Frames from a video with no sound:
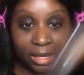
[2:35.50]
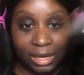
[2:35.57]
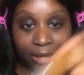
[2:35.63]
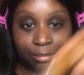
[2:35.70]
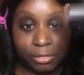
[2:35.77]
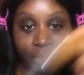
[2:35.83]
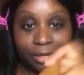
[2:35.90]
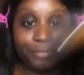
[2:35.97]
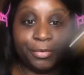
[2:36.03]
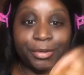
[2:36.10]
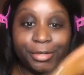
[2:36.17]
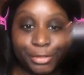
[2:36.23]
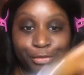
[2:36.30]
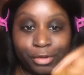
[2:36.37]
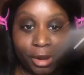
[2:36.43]
I'm looking forward to
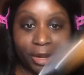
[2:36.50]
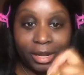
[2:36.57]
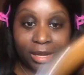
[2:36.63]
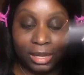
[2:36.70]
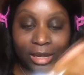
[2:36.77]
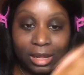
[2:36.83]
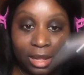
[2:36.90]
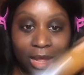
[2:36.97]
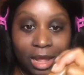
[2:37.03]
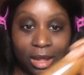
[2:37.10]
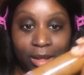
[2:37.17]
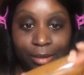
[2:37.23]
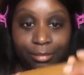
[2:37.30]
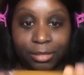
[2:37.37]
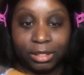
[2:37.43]
trying
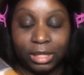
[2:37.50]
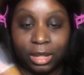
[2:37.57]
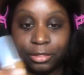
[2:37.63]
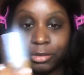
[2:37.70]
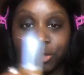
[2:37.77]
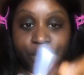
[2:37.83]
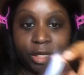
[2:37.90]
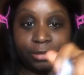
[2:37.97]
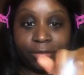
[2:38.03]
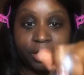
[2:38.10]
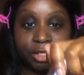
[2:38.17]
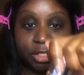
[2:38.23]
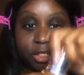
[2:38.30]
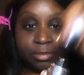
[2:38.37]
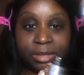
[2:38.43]
the other shade
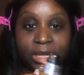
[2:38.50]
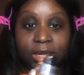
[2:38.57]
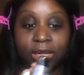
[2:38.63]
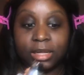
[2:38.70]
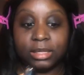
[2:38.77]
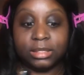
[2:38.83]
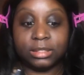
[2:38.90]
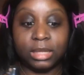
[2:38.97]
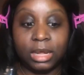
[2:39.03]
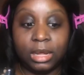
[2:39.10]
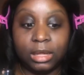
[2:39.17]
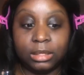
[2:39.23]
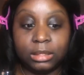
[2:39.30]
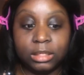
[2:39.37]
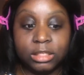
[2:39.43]
ranges because
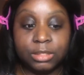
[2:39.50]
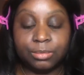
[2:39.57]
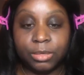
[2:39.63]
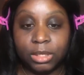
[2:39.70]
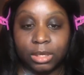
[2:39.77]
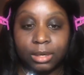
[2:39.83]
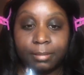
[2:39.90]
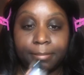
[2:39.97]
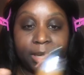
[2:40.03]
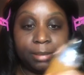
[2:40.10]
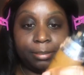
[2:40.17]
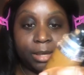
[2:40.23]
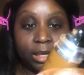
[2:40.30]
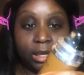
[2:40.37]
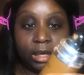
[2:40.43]
this one might
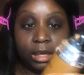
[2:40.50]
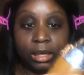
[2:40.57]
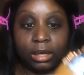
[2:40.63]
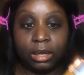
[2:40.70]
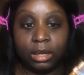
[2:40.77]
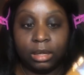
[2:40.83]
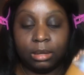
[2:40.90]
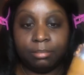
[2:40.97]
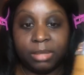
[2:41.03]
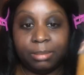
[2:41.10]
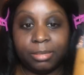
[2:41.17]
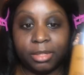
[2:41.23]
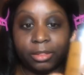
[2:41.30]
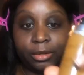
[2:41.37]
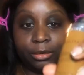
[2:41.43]
be a
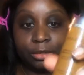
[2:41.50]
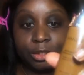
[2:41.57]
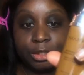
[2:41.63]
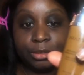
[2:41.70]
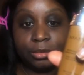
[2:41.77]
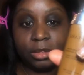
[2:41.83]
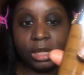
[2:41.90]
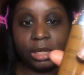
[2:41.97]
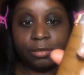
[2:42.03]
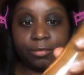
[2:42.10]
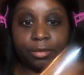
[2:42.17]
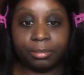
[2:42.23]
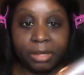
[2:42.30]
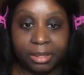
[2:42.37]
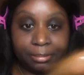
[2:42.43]
little too light for
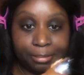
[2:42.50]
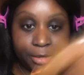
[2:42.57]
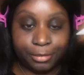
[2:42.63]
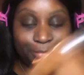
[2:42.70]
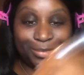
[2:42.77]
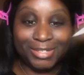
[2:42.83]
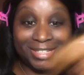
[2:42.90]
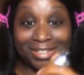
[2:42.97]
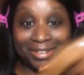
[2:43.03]
me, but we'll see.